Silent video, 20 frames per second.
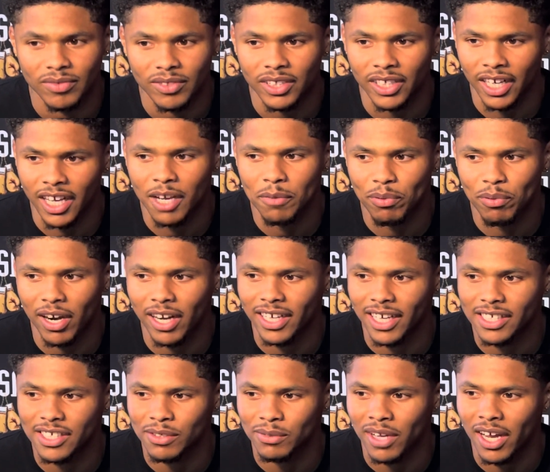Yeah, he'll probably
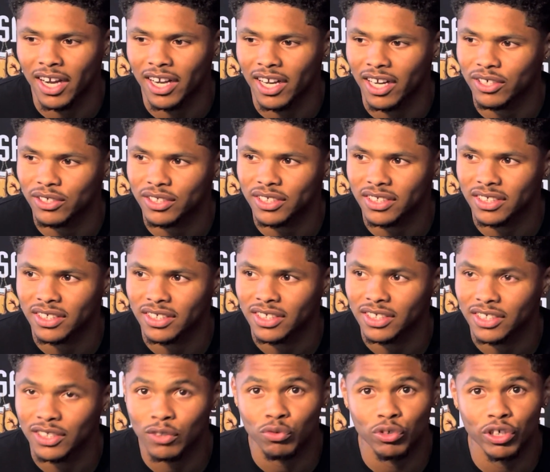catch some
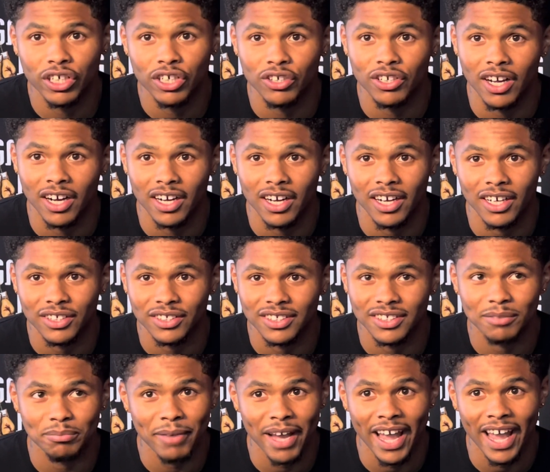knockouts. Yeah. Real
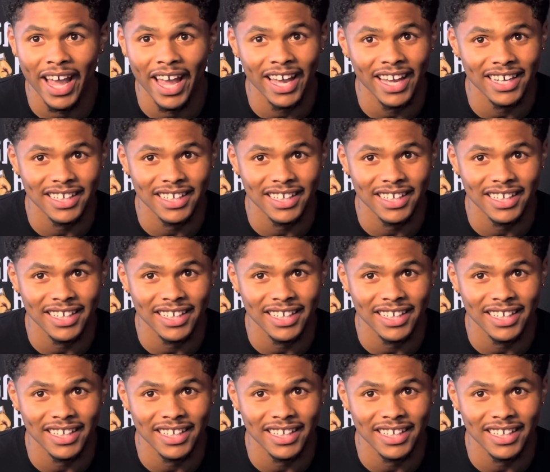knockouts. Bad.